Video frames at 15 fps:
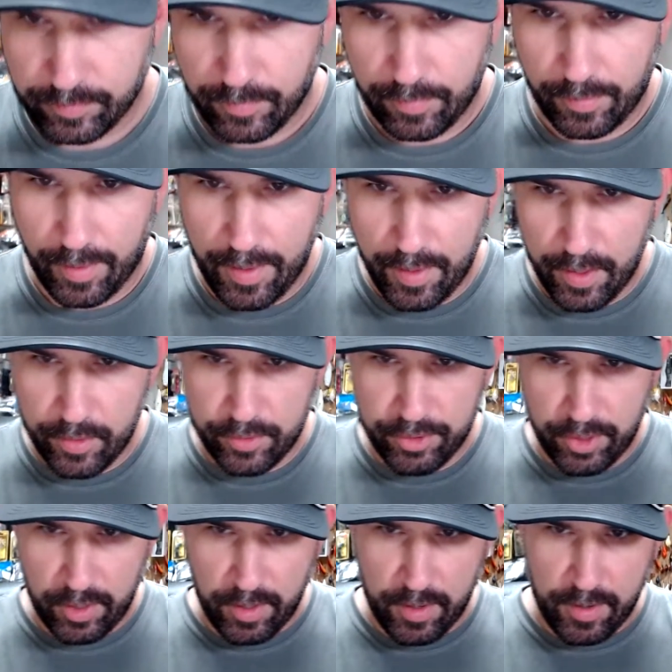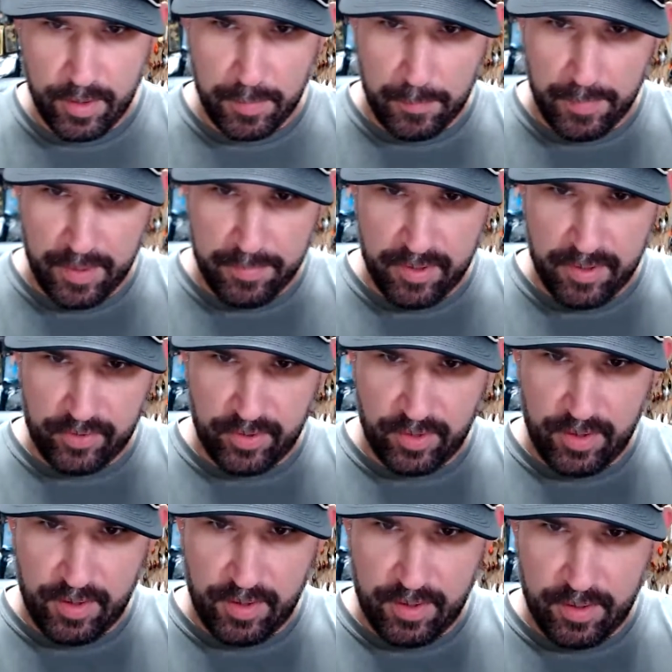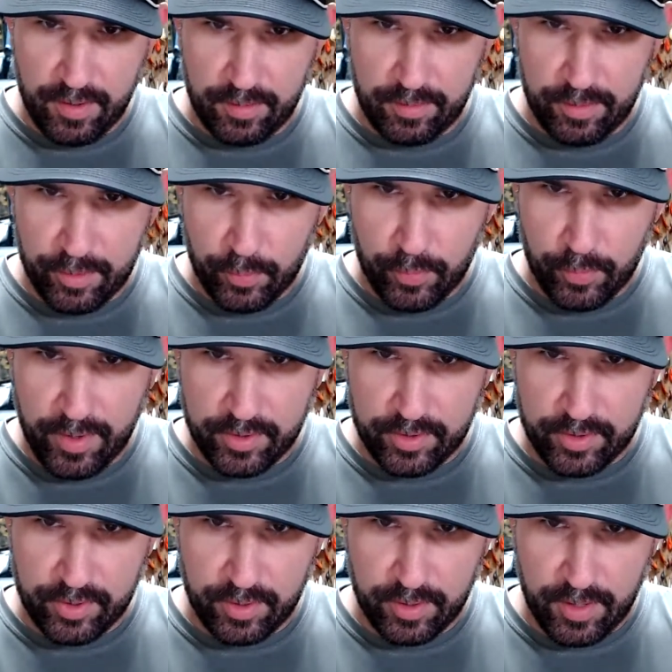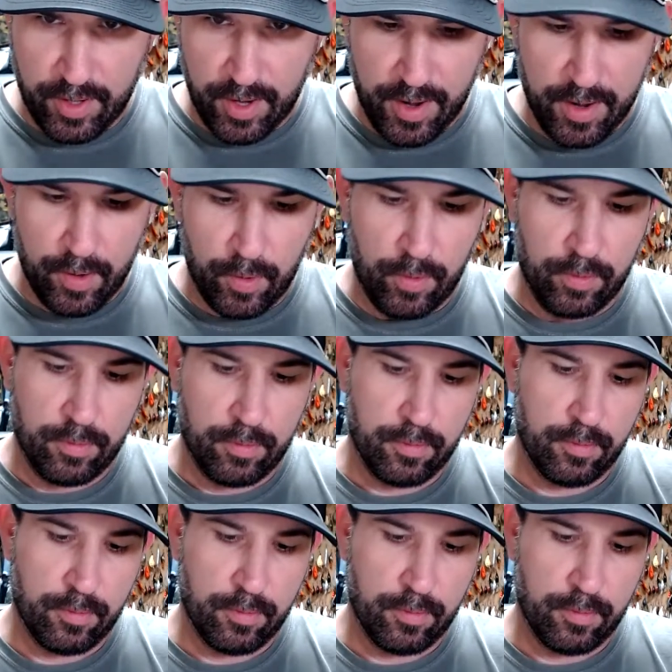Hello, John, BBC, Little Rich, Kyle.